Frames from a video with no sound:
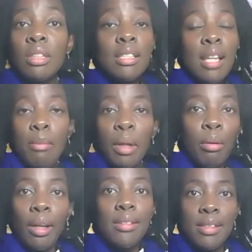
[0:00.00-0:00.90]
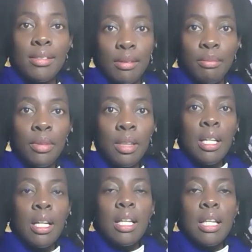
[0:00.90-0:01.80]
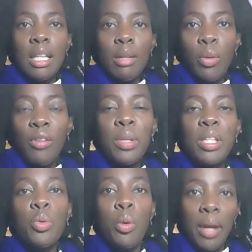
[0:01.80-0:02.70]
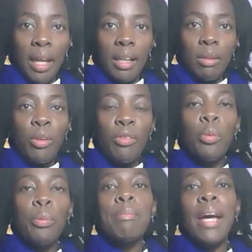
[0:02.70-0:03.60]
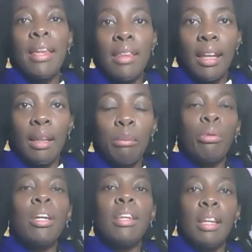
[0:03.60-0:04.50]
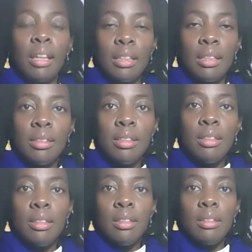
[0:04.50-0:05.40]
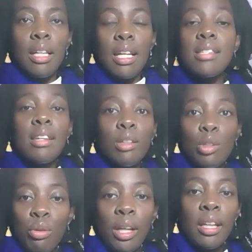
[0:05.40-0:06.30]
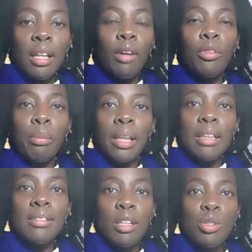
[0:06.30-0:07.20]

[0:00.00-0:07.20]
systemic racism that we've been swimming in, we've all been bathing in, breathing in, eating and drinking over many